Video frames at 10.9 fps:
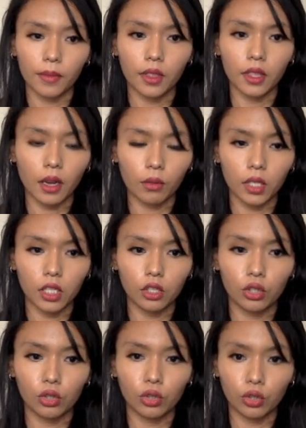now we need
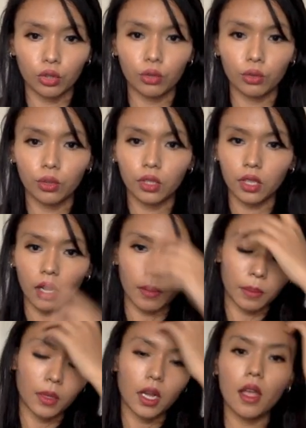to do
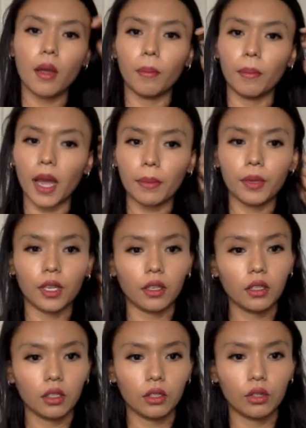some mapping
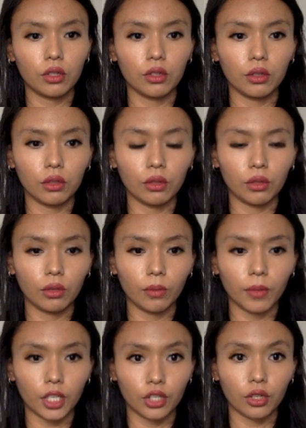to
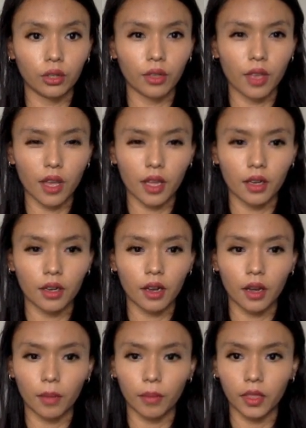make sure that
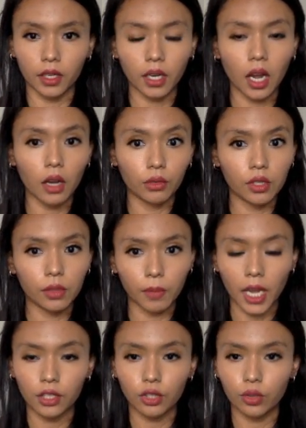um, the counts
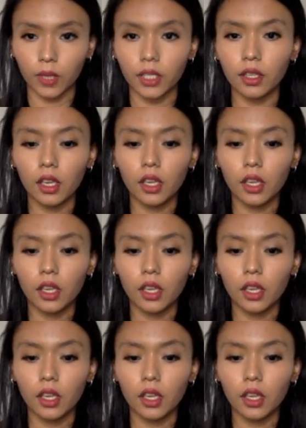match, right?